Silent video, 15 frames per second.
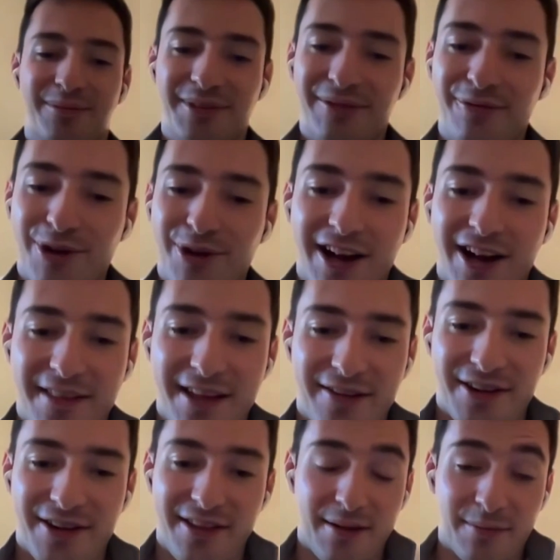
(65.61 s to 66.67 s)
we're gonna work
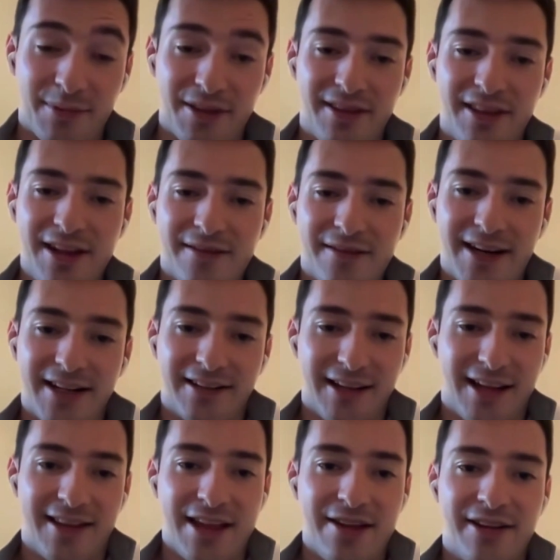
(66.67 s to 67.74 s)
on that or anything, but
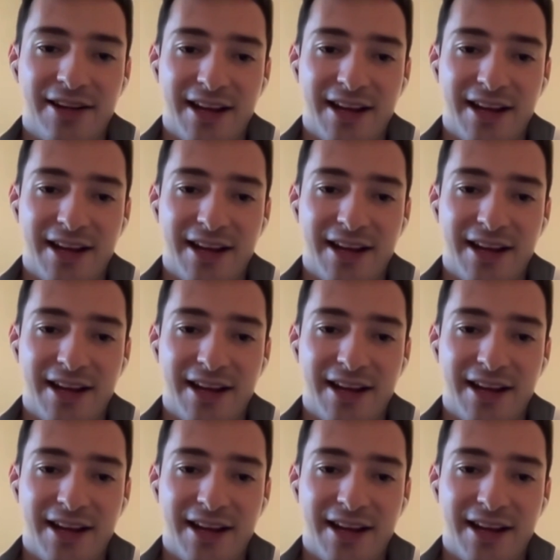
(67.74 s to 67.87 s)
theoretically,